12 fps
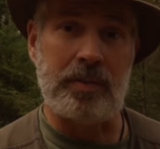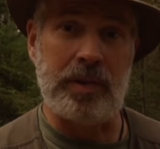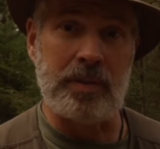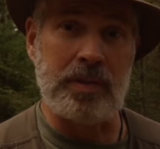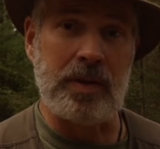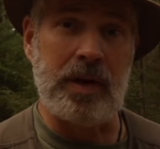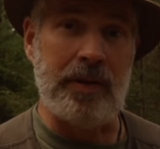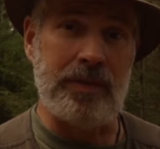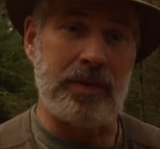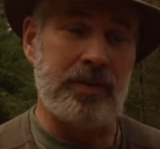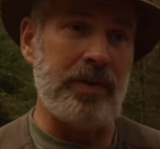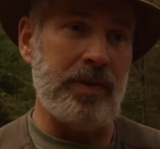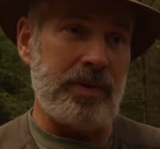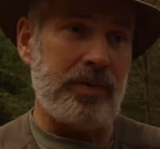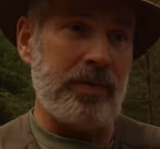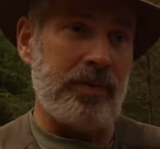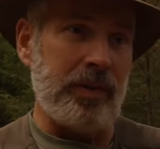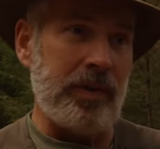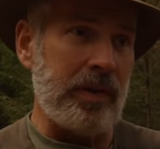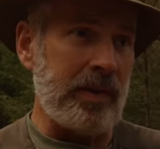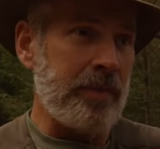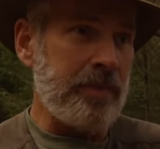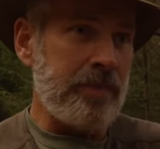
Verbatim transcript: people's lives is fulfilling.